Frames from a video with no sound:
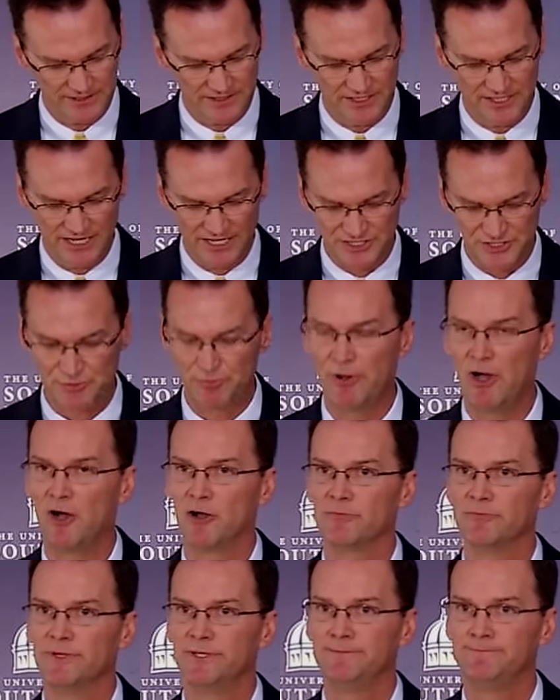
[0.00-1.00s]
Dutch
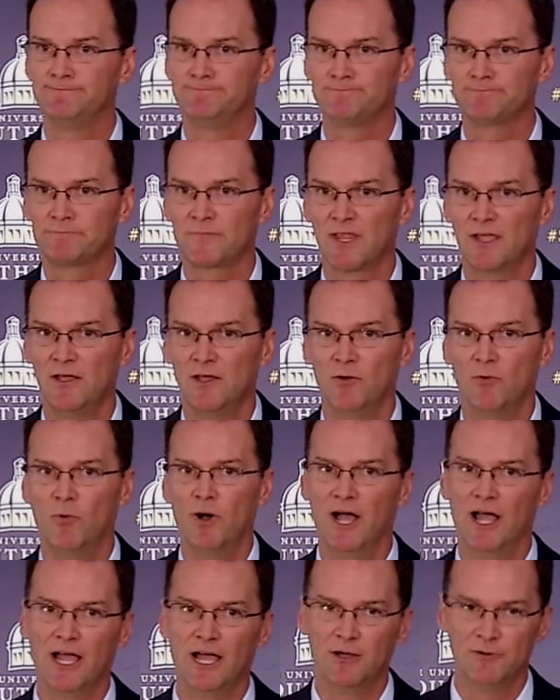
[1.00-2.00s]
Bachman,
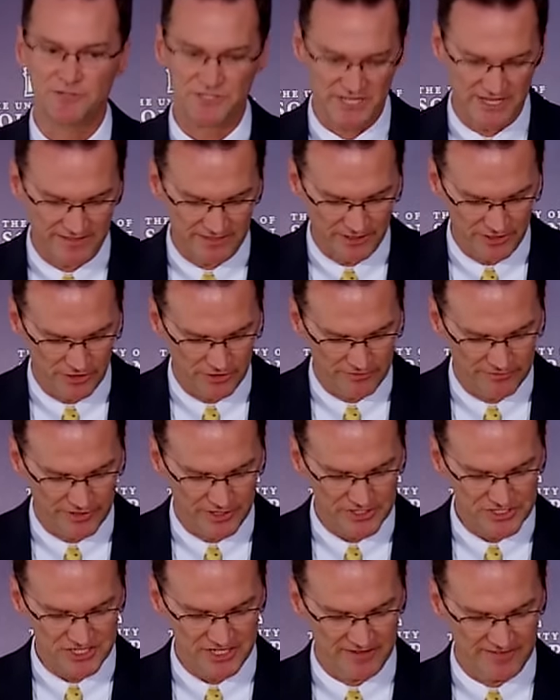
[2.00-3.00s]
while I was at the
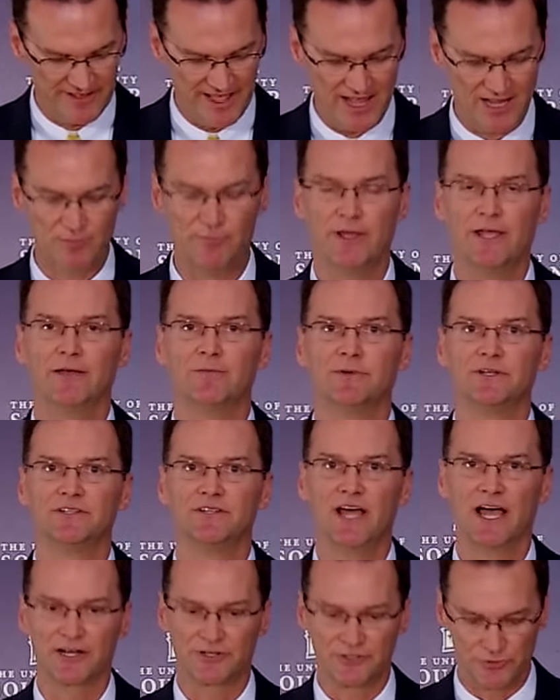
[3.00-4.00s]
University of Alabama,
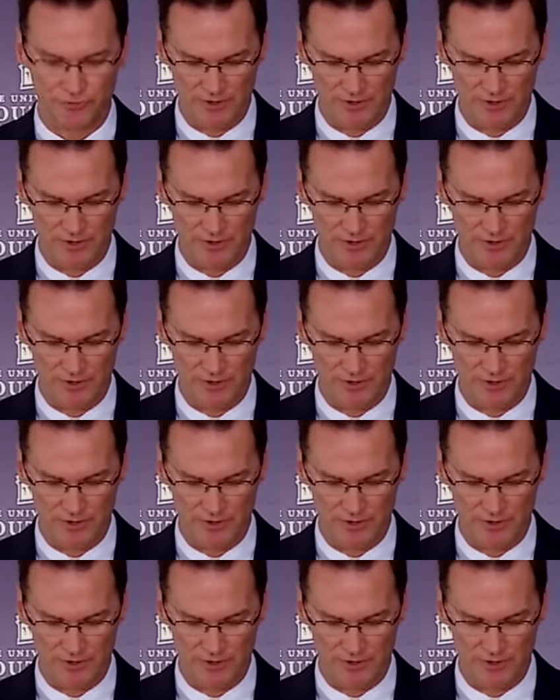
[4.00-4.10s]
Dr.